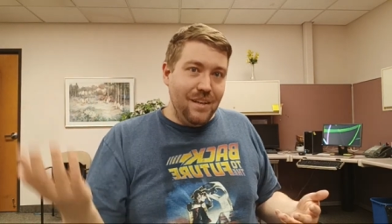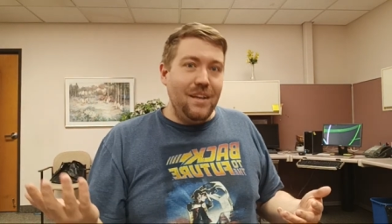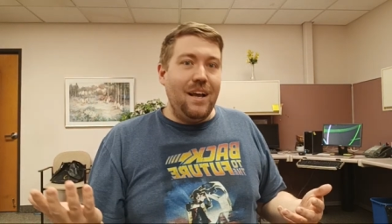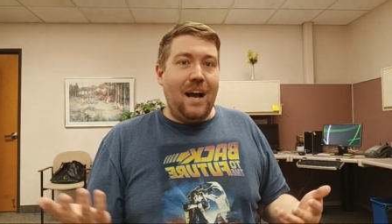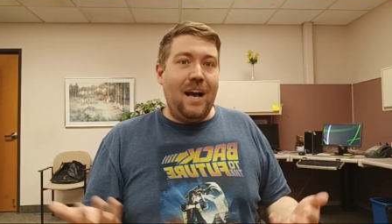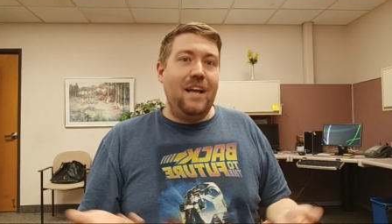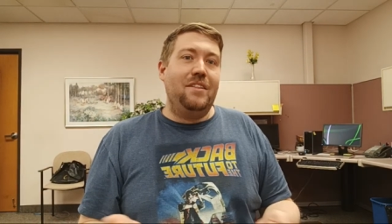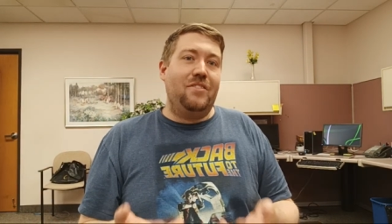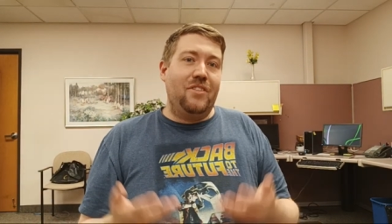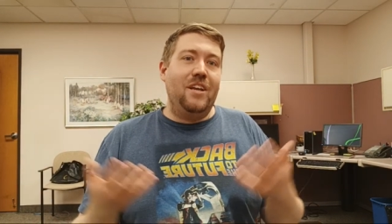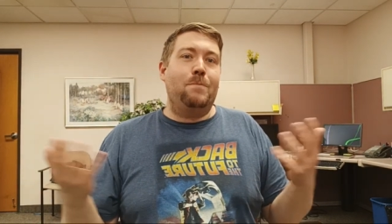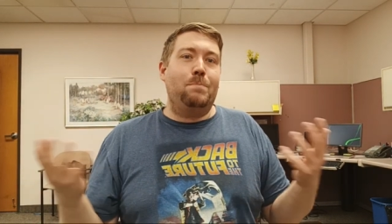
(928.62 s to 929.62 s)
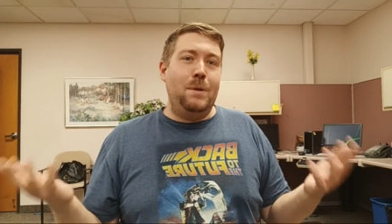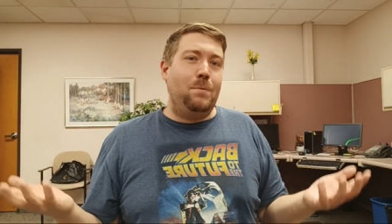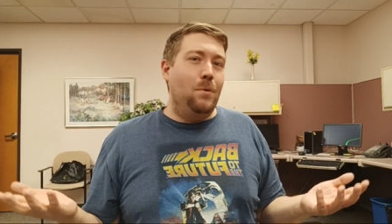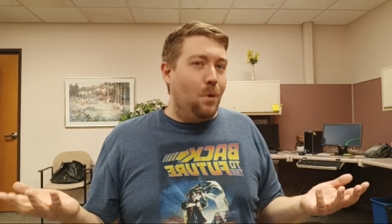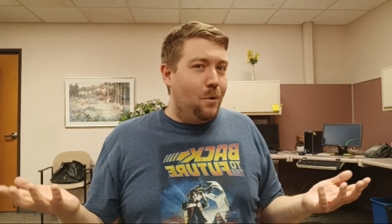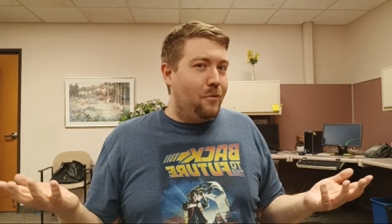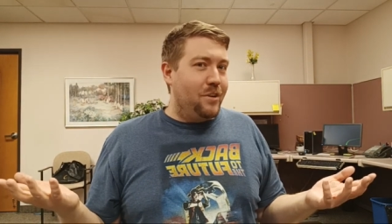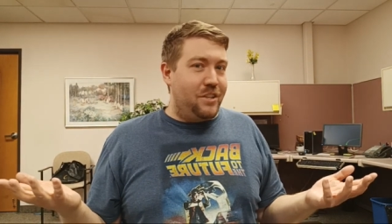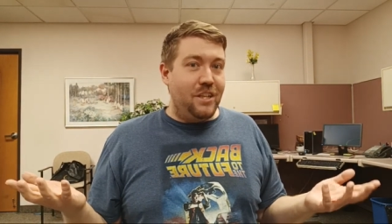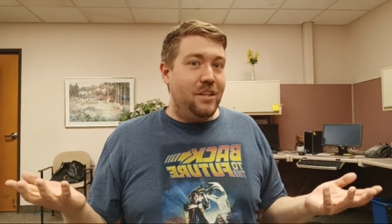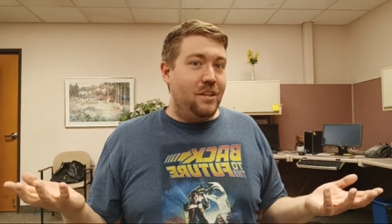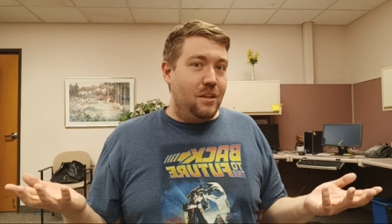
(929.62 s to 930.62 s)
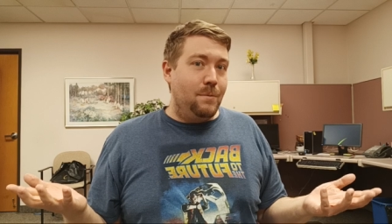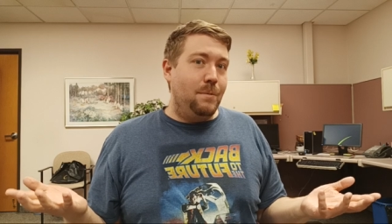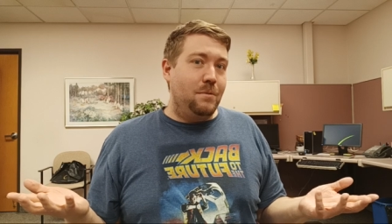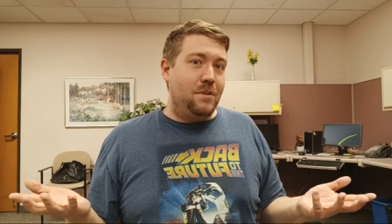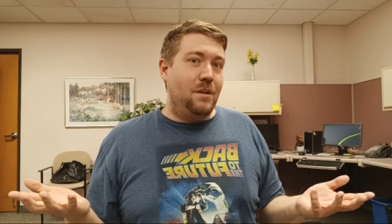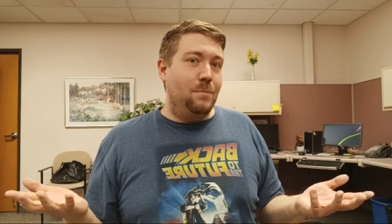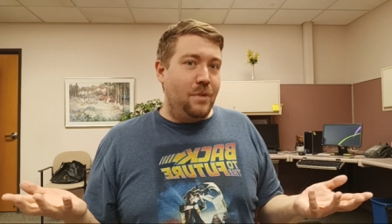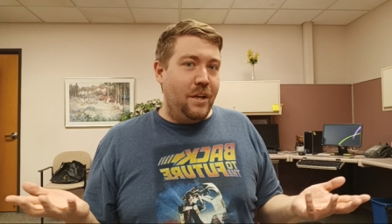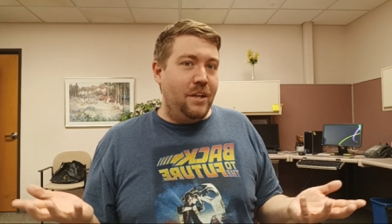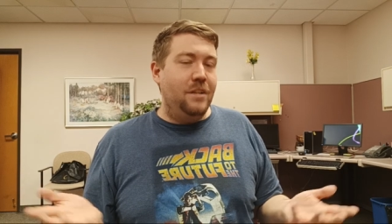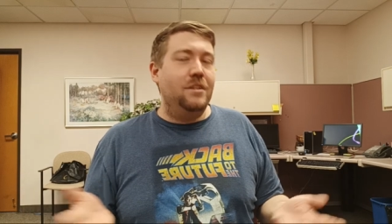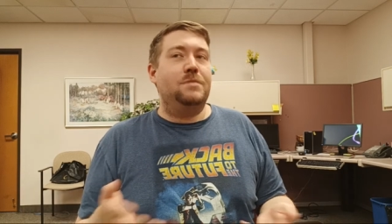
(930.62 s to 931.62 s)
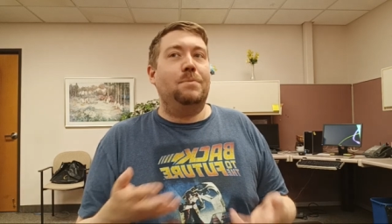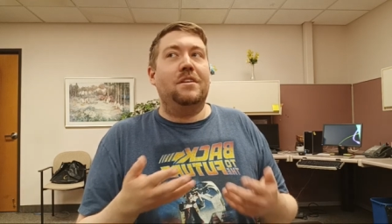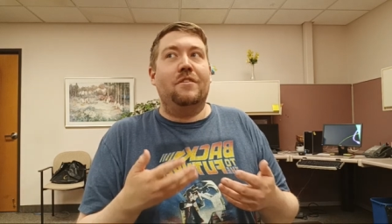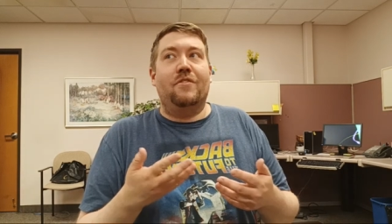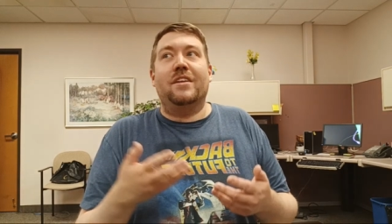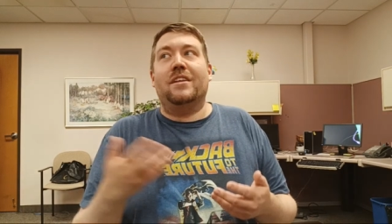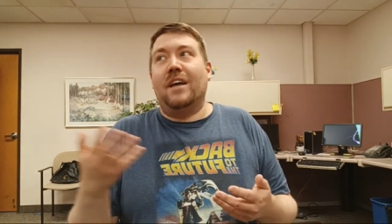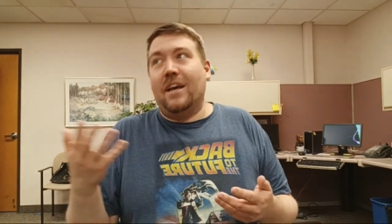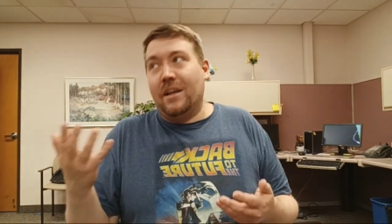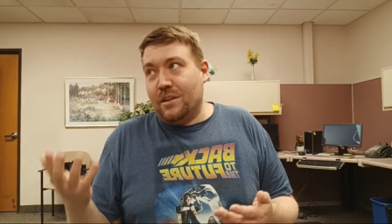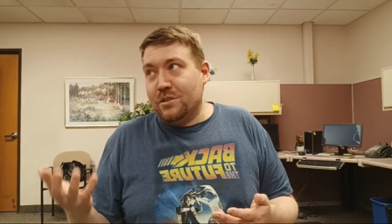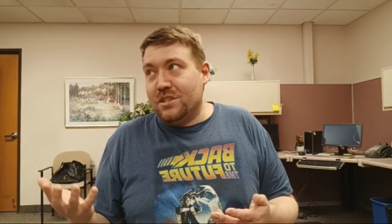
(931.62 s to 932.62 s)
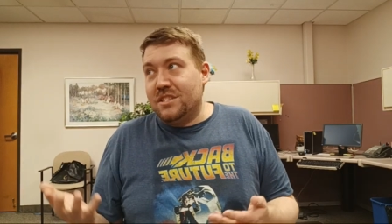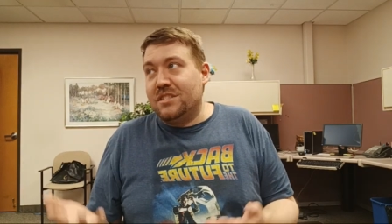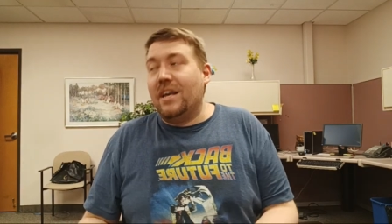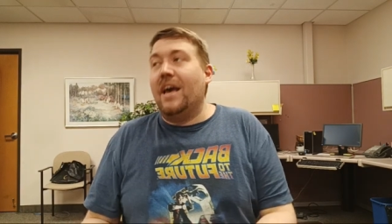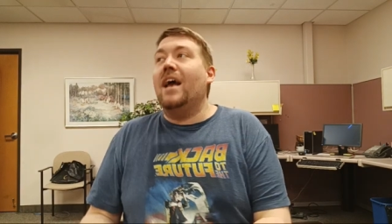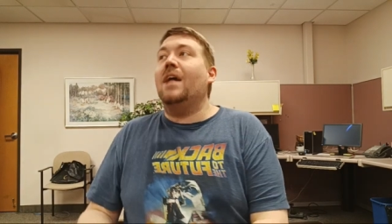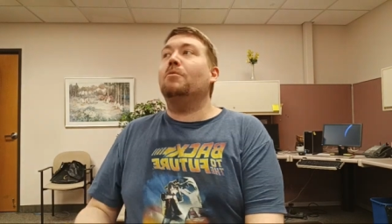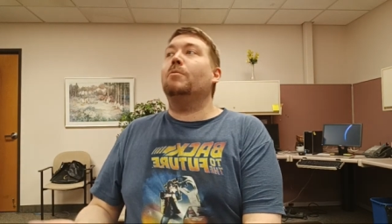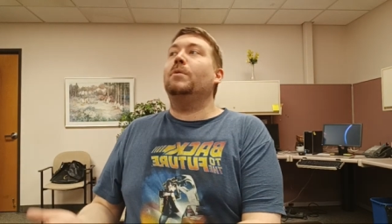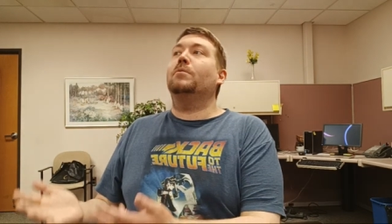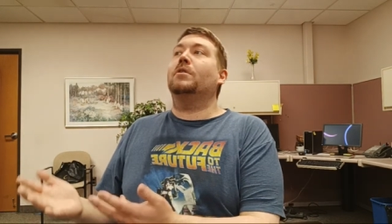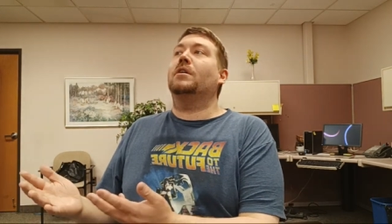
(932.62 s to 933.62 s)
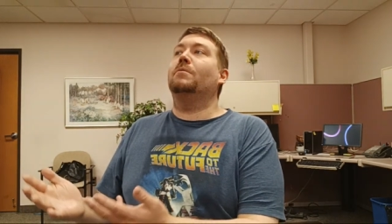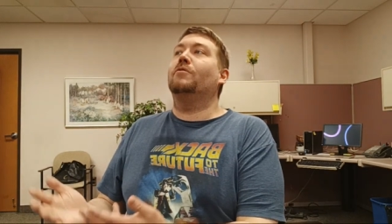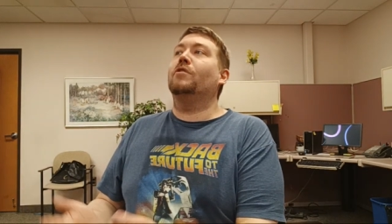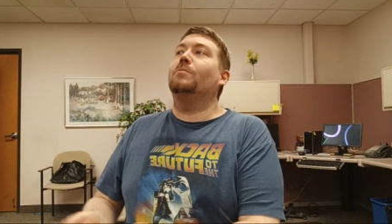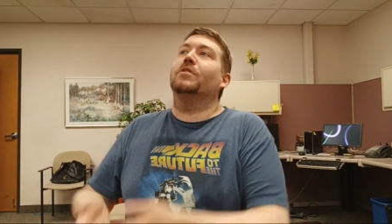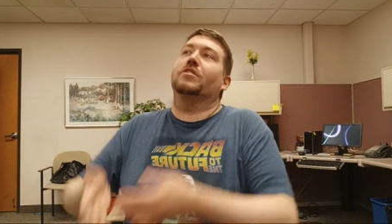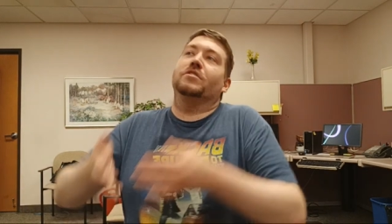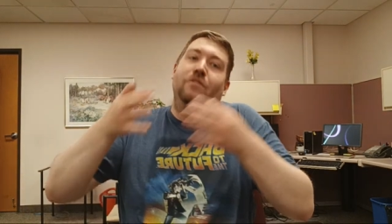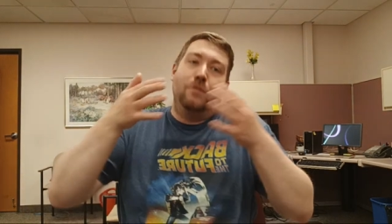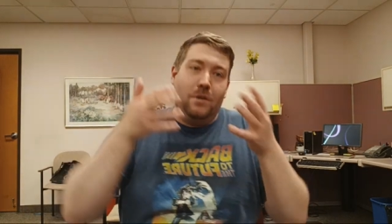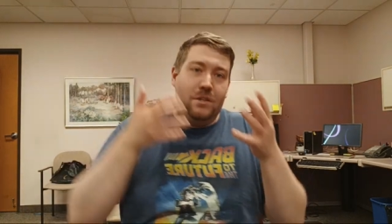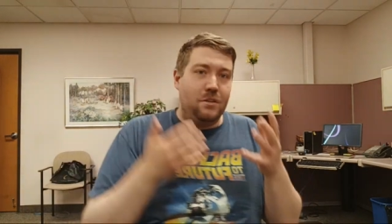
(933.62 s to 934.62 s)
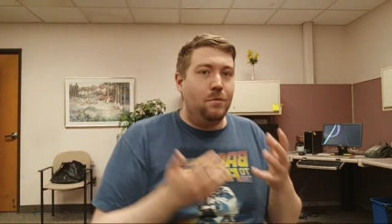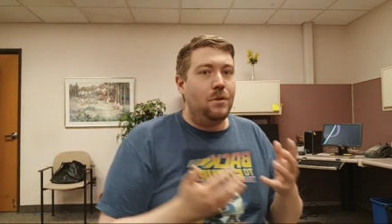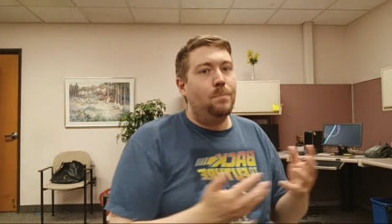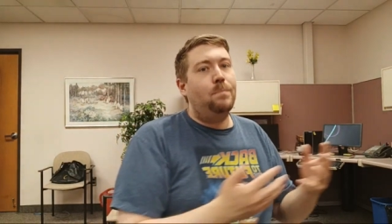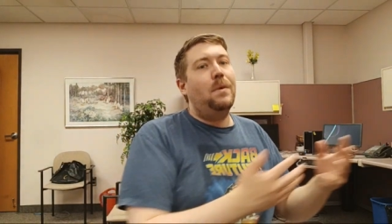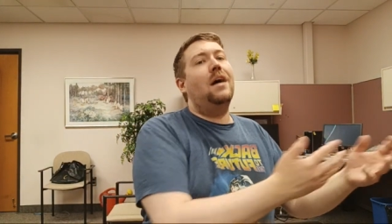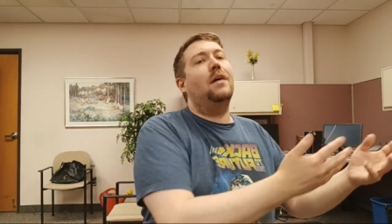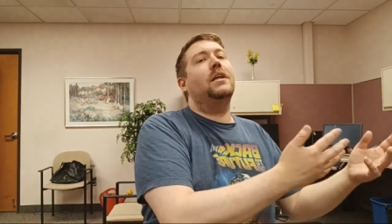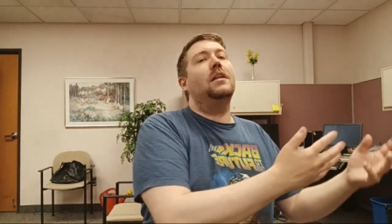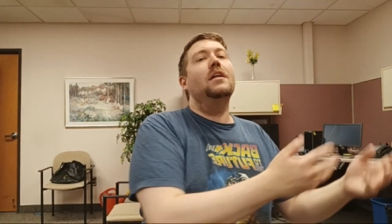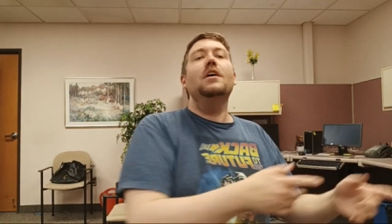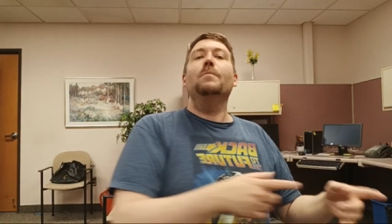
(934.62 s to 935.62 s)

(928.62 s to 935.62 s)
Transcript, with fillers: I think people overdid it a little bit with the complaining, despite the fact that I understand where people were coming from, but there's different ways of going about it.